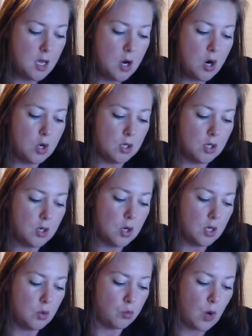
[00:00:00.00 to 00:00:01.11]
Her
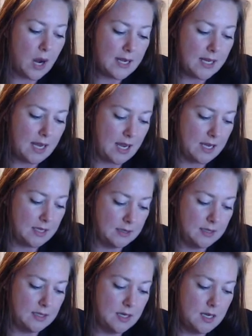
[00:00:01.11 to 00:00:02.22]
right
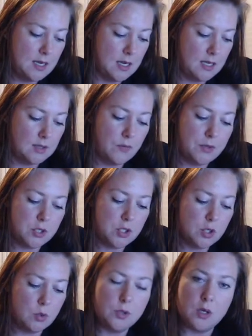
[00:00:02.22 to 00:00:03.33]
hand is on the
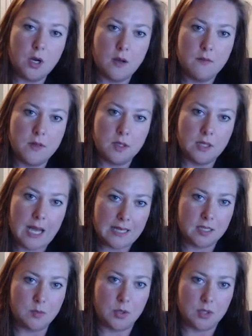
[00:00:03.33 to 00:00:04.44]
shoulder of the
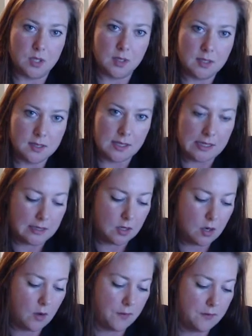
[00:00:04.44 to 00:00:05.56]
last person that's seated
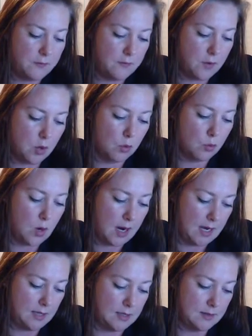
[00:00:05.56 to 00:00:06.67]
on the far
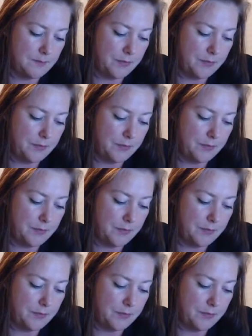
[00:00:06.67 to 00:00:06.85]
right.